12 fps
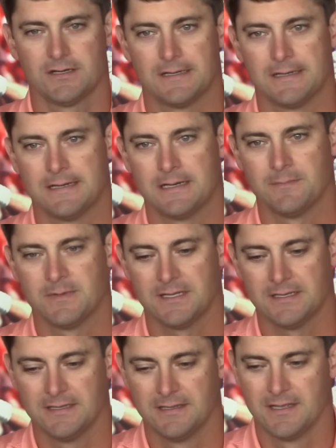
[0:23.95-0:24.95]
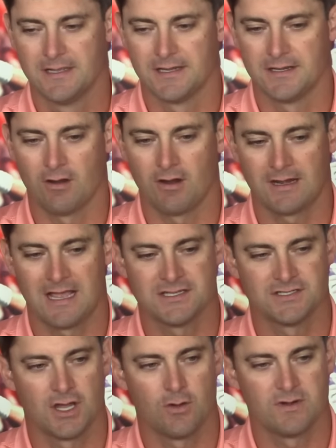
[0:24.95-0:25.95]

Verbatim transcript: Um, but, you know, our guys know,